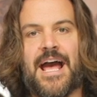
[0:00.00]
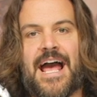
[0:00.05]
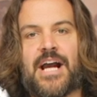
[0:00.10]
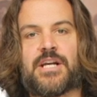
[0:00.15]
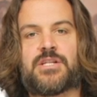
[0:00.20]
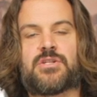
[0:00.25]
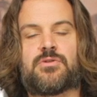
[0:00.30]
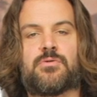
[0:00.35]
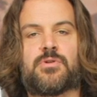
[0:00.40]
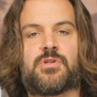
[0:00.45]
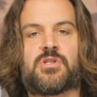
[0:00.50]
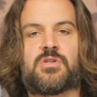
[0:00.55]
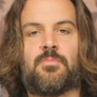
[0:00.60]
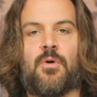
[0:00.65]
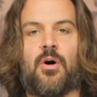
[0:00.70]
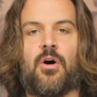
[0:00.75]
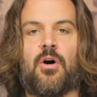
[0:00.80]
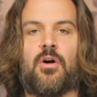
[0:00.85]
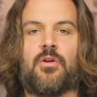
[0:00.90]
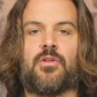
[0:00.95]
Extra
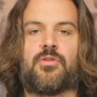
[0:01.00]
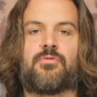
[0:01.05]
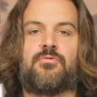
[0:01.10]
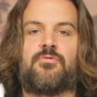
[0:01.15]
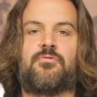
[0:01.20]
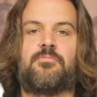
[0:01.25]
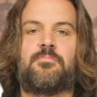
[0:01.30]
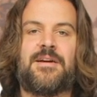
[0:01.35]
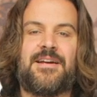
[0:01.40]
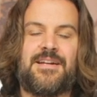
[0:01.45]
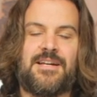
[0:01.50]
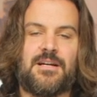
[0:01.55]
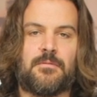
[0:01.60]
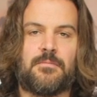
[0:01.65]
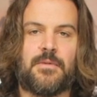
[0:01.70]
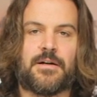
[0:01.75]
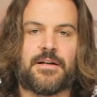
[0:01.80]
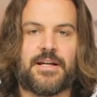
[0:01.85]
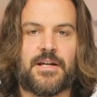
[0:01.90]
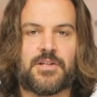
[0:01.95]
small through
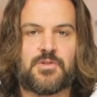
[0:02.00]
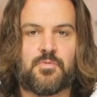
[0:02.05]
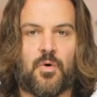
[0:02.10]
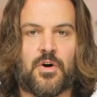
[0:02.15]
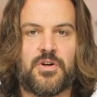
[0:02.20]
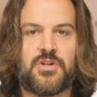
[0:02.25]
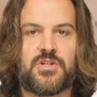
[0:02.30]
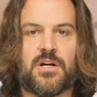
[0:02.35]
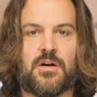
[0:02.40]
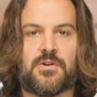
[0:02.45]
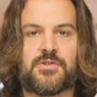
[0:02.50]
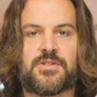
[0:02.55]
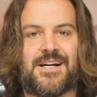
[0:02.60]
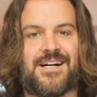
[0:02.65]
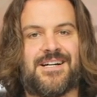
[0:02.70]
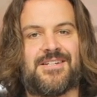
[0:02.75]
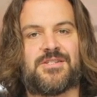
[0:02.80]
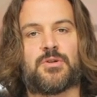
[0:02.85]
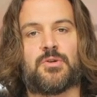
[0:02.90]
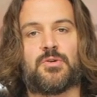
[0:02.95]
medium gets one shell
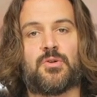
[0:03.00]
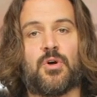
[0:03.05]
size,